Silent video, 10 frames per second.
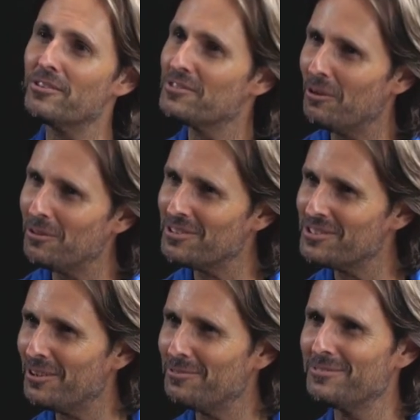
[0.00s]
the soul
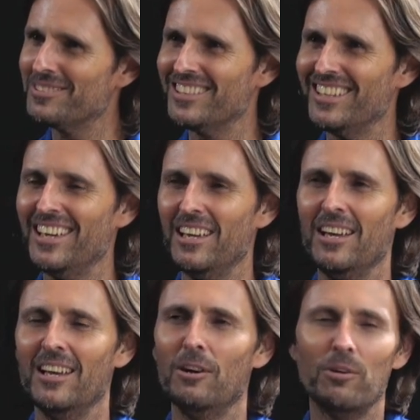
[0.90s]
itself.
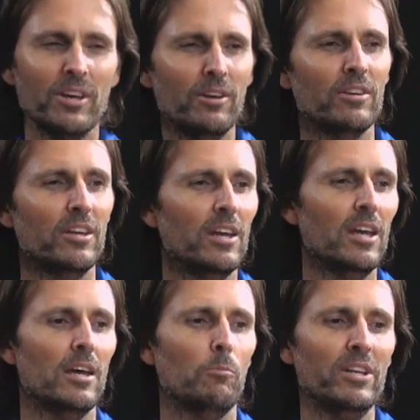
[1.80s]
Although
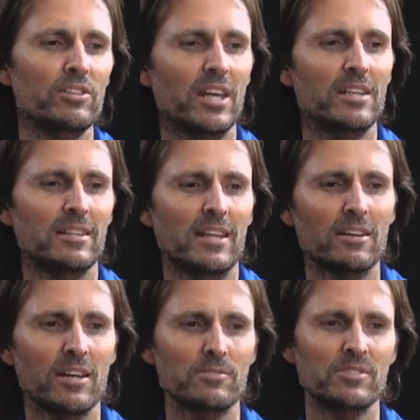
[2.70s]
uh, when you get into that
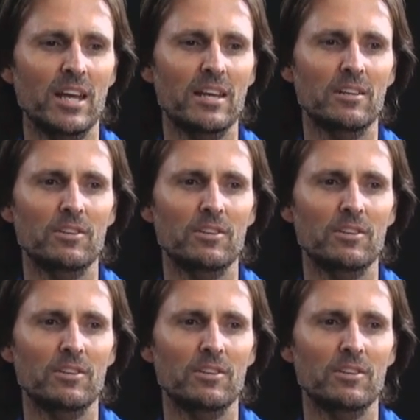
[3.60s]
kind of state,